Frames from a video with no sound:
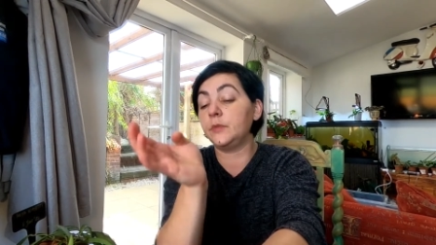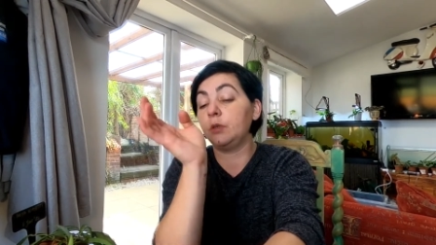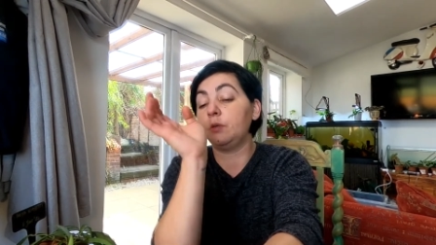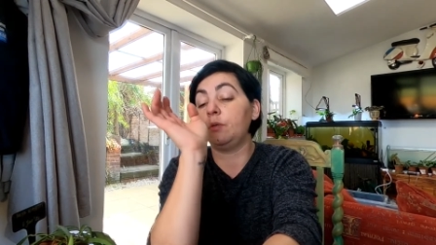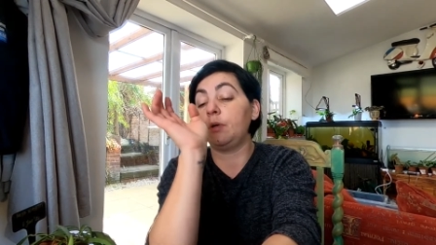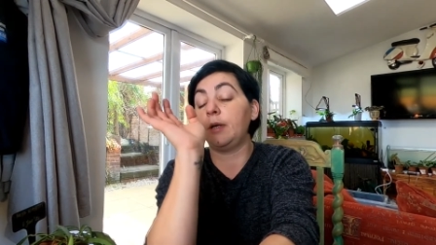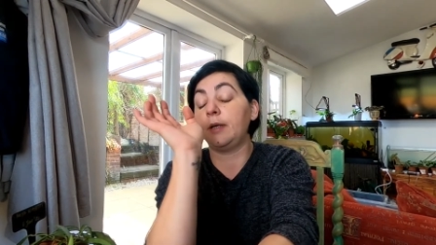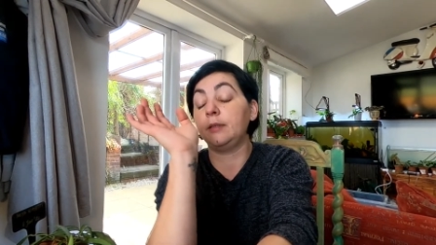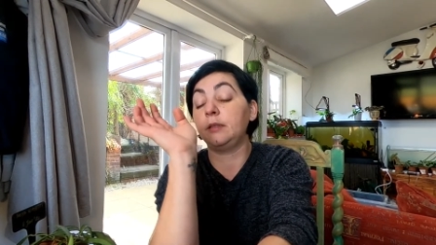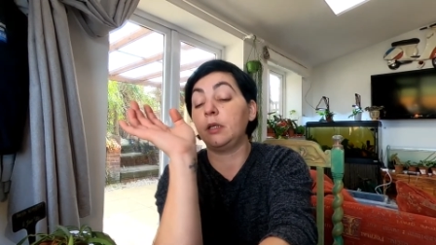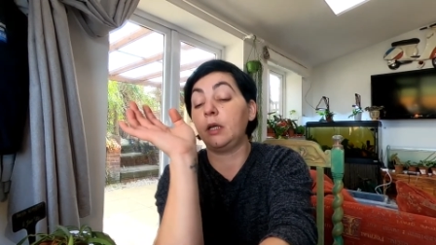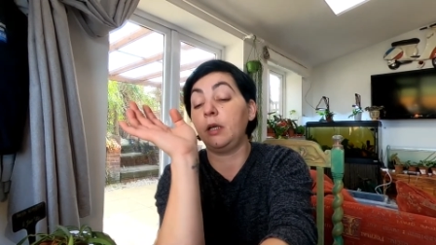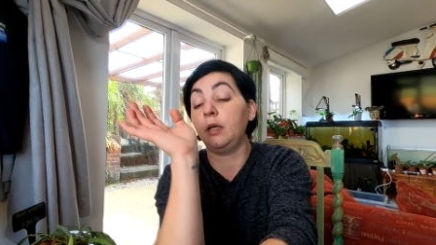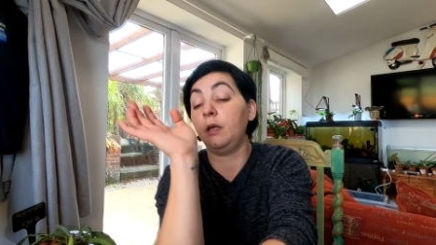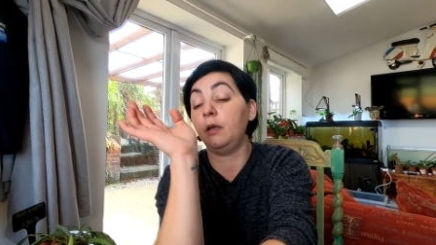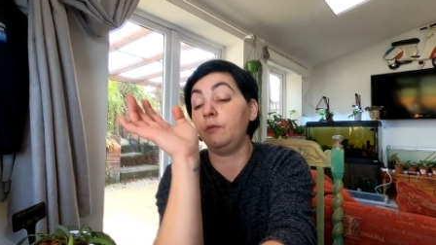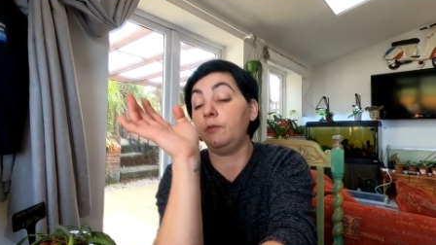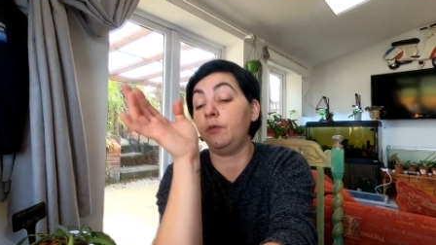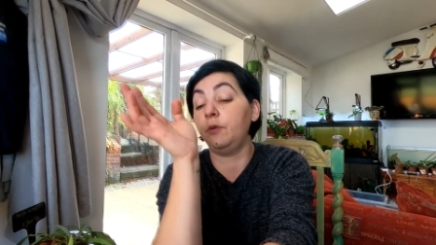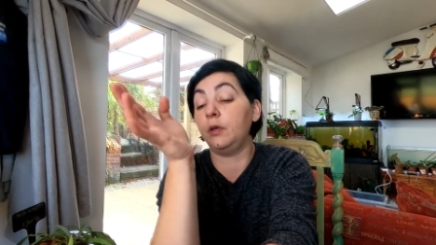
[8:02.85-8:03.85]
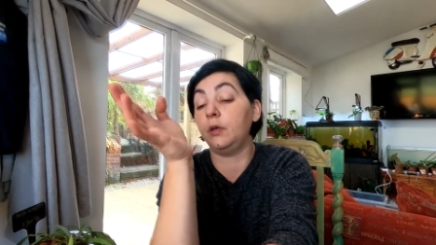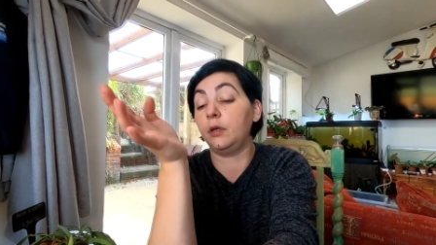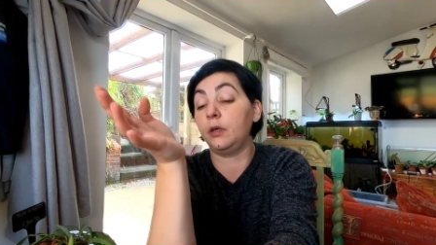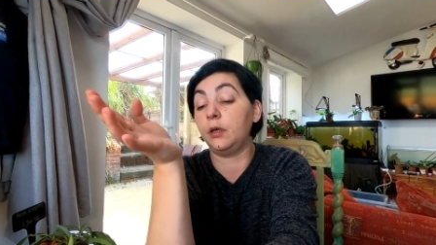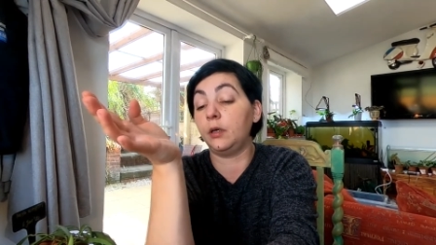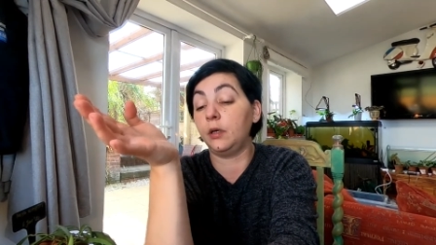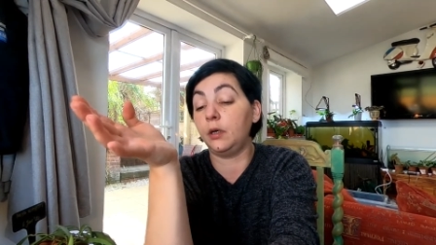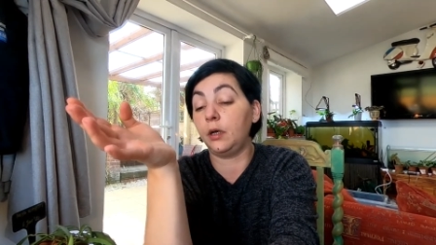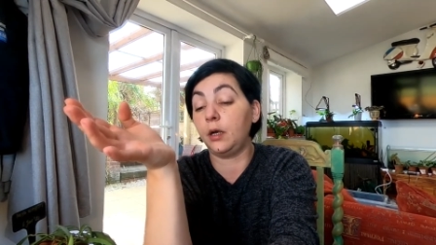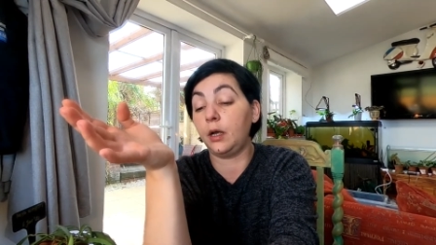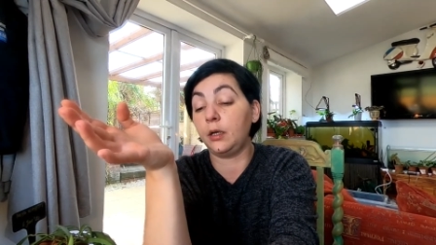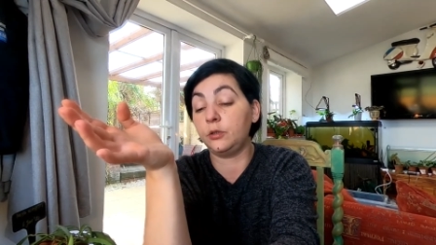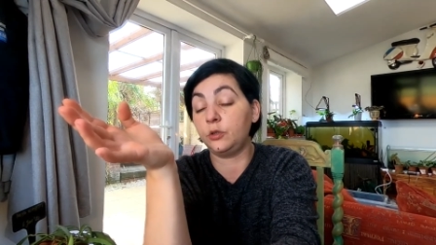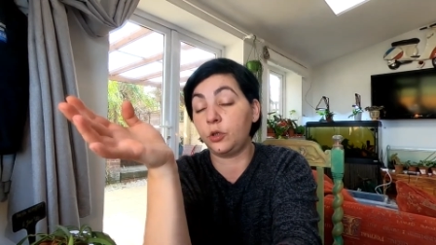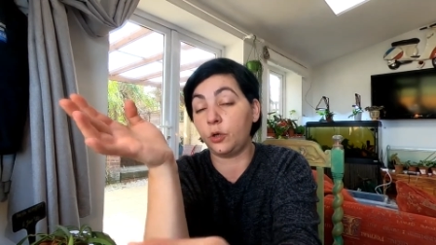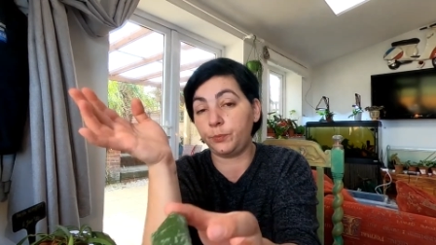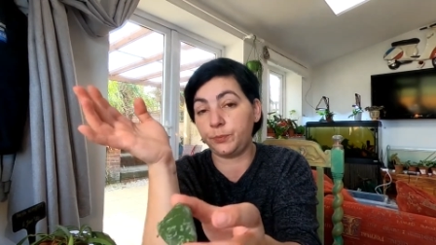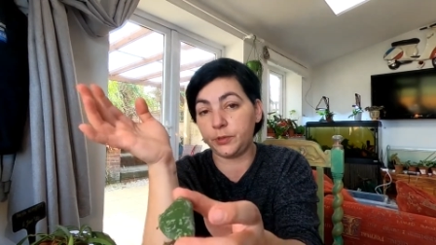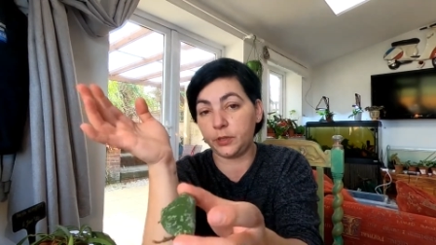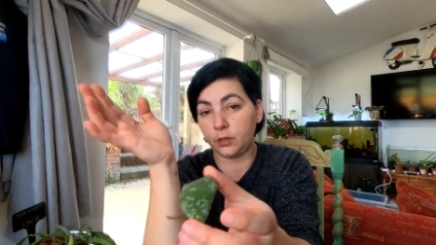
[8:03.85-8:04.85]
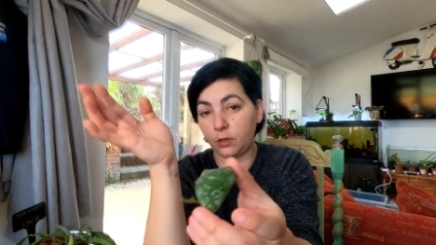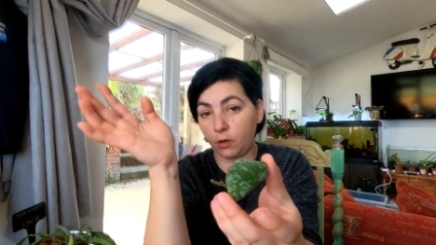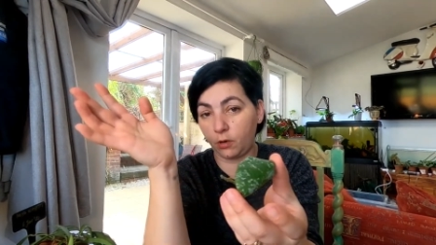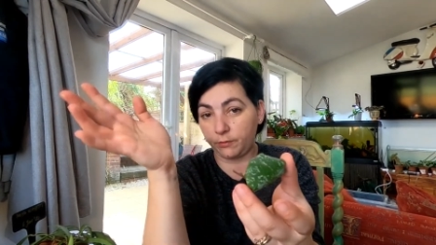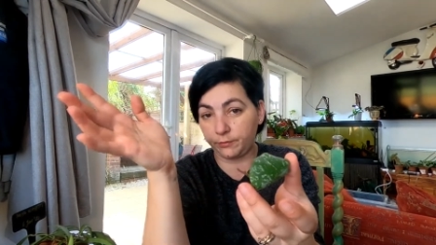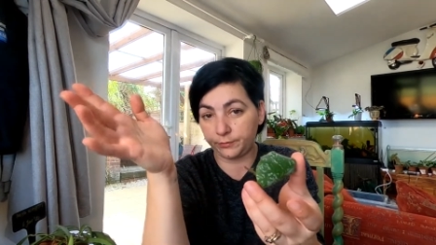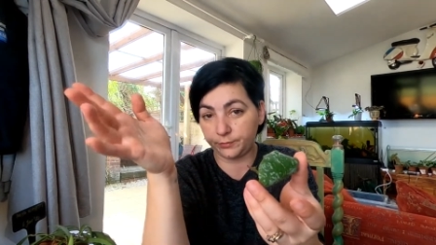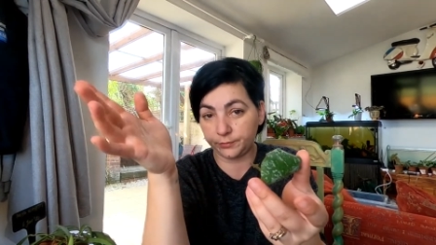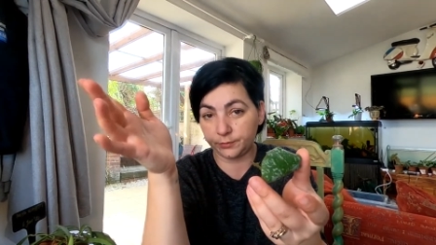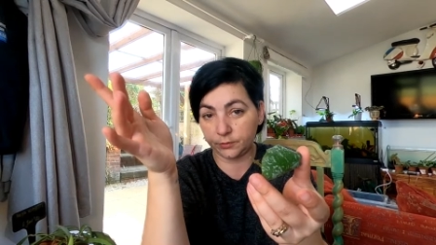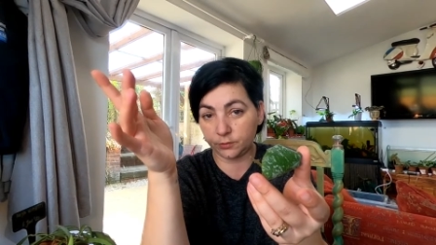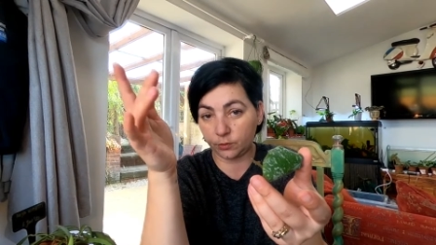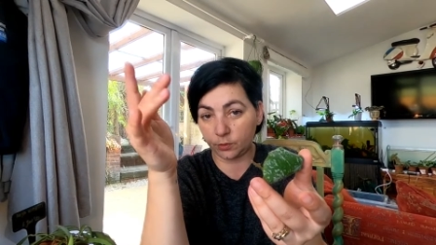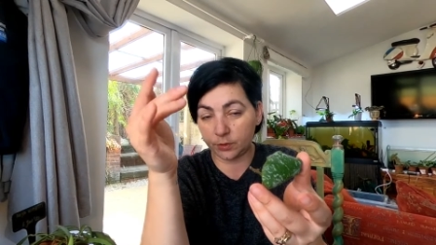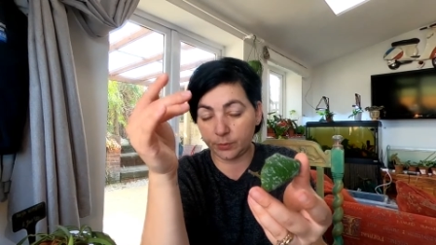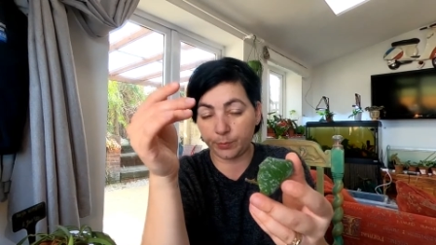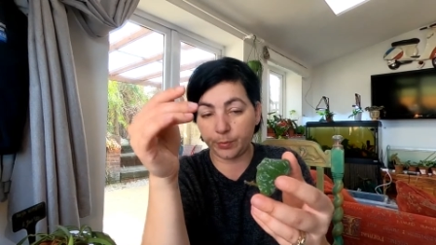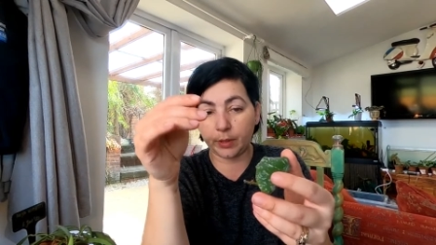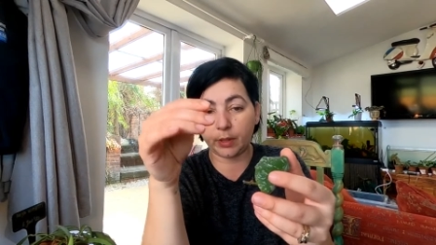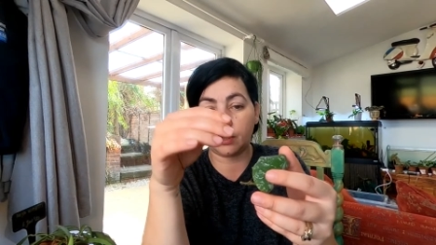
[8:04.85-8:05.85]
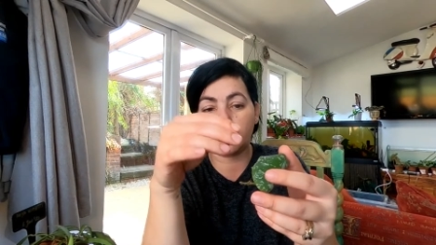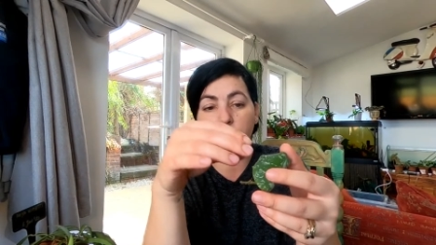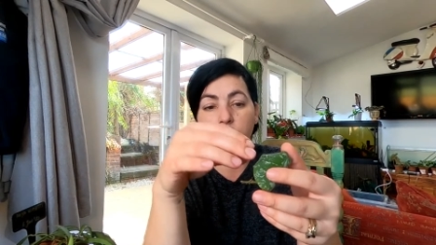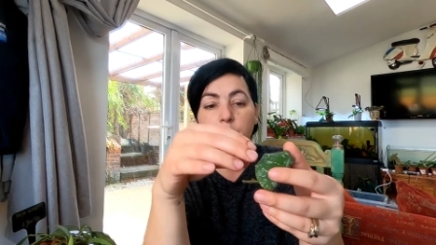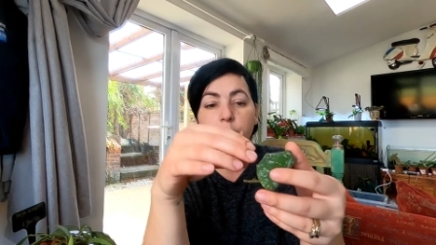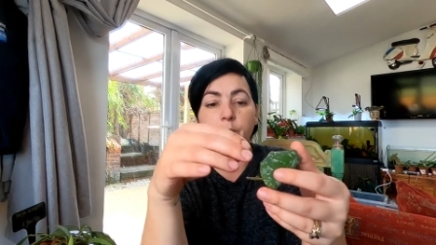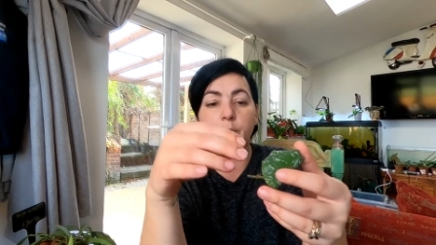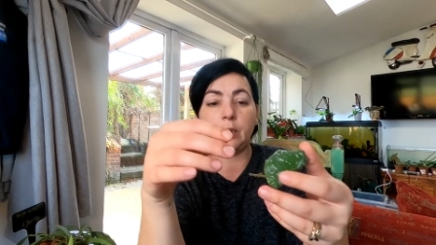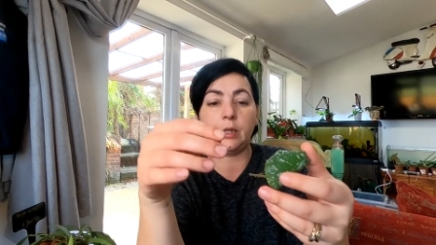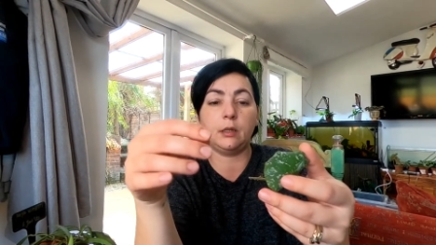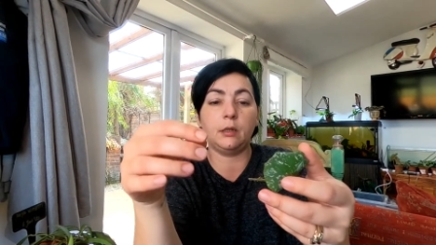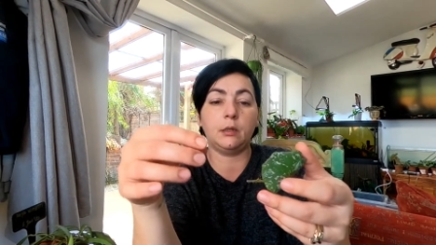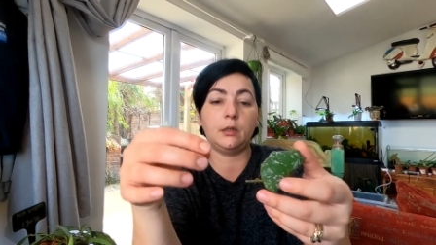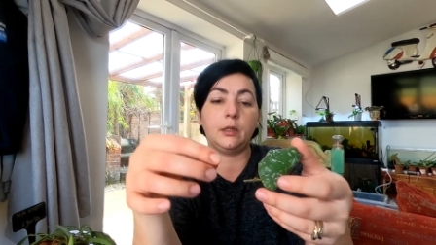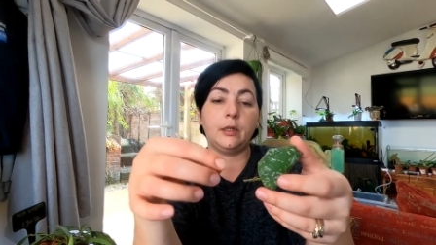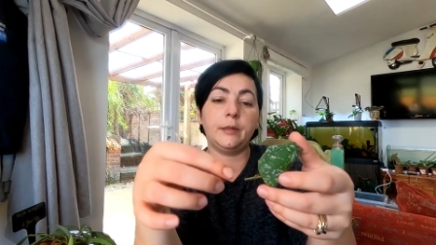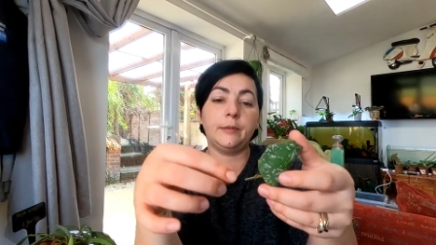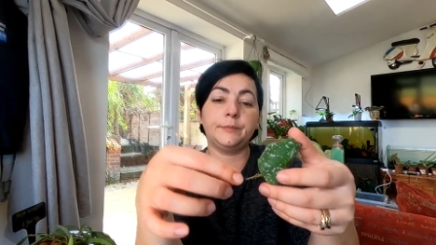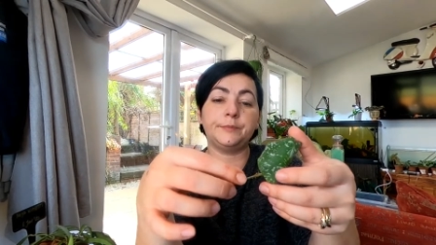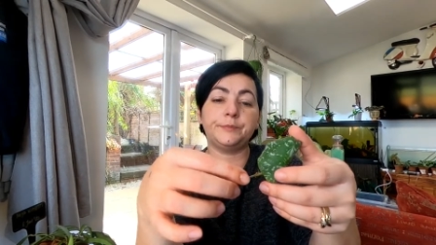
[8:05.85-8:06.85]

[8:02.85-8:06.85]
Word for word: Right, I have a, I chopped it off. It was big, bigger.